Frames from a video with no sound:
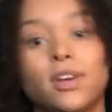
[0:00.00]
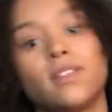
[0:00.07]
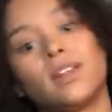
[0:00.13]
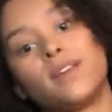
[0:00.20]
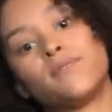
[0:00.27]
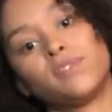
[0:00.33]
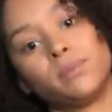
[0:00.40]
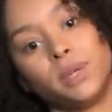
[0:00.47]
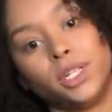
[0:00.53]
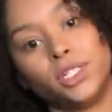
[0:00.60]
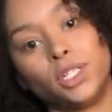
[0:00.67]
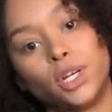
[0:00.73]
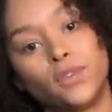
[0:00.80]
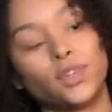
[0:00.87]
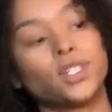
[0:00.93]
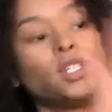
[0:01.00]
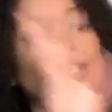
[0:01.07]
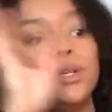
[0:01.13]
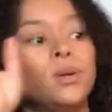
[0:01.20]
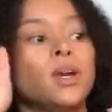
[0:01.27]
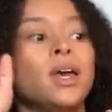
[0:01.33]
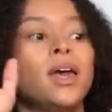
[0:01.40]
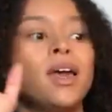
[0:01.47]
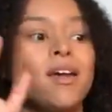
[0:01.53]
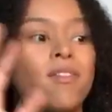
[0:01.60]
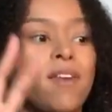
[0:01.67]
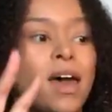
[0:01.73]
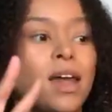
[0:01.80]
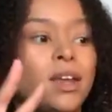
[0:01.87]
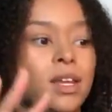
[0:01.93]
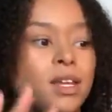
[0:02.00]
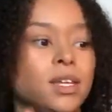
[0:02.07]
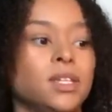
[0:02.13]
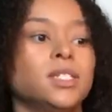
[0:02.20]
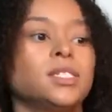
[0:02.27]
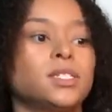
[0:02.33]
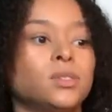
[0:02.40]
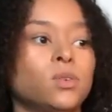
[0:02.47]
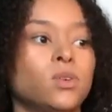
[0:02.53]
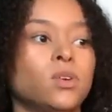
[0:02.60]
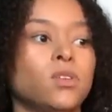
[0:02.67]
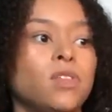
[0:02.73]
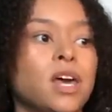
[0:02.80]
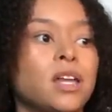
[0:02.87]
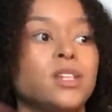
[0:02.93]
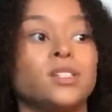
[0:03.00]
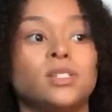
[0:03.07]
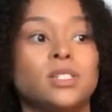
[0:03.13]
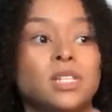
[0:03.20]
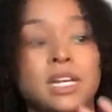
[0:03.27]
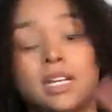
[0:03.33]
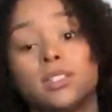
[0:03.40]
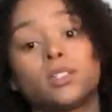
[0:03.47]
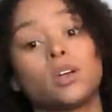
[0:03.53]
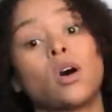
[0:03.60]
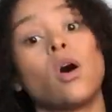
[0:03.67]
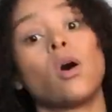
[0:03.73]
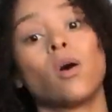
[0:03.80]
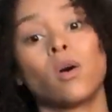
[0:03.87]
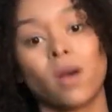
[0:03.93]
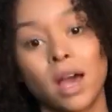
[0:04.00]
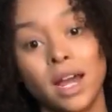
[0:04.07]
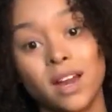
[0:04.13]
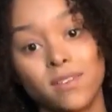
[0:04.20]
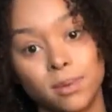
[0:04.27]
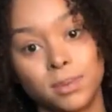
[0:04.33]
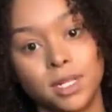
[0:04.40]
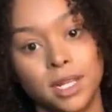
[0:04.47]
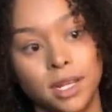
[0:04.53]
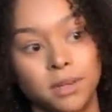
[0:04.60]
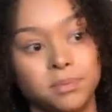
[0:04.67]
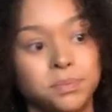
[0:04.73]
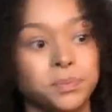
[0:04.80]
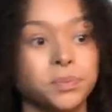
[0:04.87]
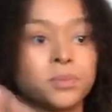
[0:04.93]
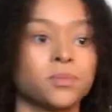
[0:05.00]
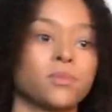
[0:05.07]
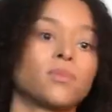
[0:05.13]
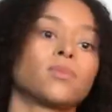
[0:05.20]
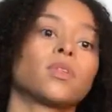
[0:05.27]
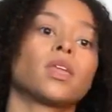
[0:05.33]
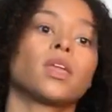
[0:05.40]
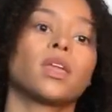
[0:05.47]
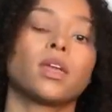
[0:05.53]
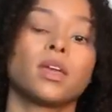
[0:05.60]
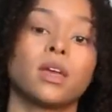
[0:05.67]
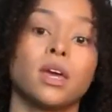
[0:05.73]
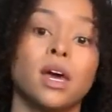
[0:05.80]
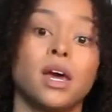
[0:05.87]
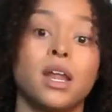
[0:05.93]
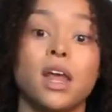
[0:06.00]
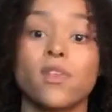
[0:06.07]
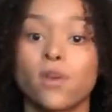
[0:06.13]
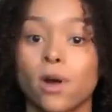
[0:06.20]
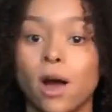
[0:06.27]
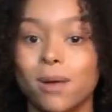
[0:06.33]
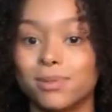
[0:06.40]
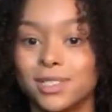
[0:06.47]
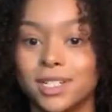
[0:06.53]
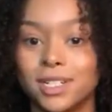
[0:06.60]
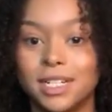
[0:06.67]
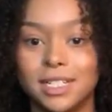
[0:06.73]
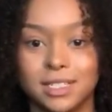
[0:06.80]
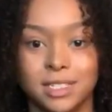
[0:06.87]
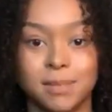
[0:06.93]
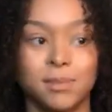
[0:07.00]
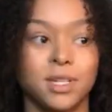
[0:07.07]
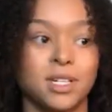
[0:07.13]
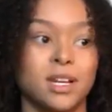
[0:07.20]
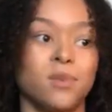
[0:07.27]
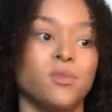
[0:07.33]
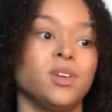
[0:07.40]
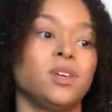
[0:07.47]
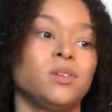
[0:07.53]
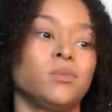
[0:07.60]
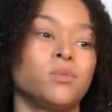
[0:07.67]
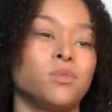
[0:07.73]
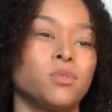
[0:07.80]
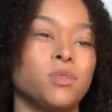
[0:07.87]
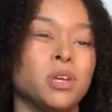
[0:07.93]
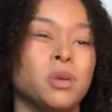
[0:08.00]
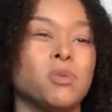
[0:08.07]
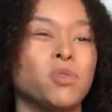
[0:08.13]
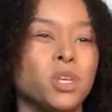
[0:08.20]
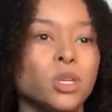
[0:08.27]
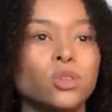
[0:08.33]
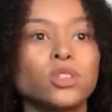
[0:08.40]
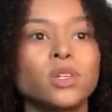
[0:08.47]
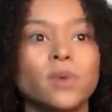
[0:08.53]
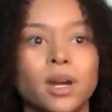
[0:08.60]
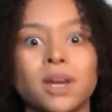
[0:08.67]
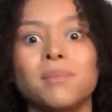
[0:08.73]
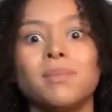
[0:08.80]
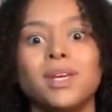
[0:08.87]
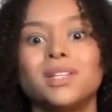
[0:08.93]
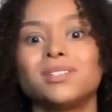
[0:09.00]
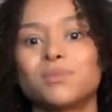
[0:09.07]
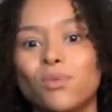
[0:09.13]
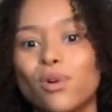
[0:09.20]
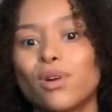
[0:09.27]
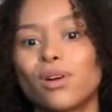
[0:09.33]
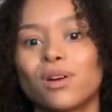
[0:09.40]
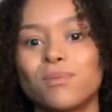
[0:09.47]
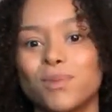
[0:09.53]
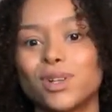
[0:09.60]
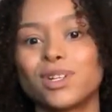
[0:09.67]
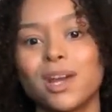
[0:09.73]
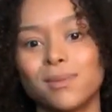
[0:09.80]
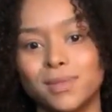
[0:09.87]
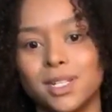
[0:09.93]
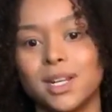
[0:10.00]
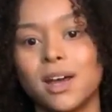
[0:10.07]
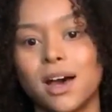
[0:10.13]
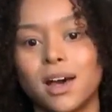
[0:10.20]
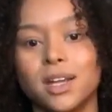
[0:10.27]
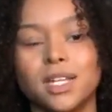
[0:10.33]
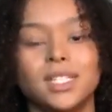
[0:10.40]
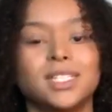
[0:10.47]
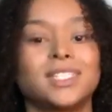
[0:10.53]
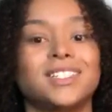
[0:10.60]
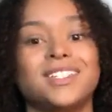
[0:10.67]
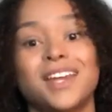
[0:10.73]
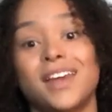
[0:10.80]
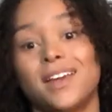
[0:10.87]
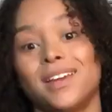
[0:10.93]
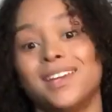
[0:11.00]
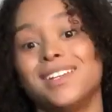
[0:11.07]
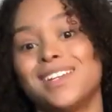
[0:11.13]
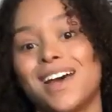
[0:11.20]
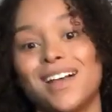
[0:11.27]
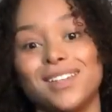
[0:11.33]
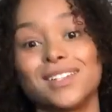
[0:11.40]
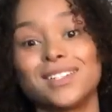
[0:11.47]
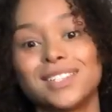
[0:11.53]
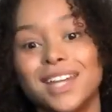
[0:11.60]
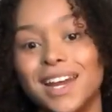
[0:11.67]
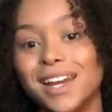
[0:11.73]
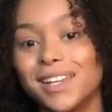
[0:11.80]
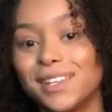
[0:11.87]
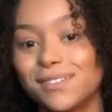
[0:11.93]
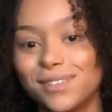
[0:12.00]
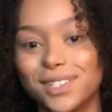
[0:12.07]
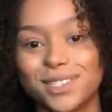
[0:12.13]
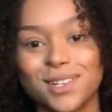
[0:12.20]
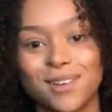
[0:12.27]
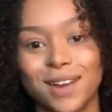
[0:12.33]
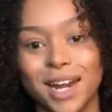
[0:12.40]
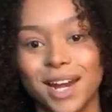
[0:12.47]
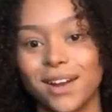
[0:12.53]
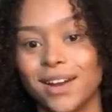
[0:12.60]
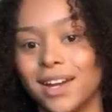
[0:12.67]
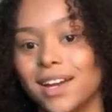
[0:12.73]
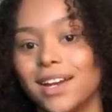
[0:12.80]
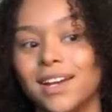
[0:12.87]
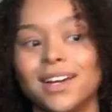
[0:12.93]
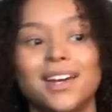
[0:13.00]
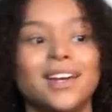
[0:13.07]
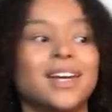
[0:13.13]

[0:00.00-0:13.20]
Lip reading: all that information over to, that is all kind of up to them. Another option is something that we usually recommend more times than not, is staying in Dallas, staying in the Frisco area,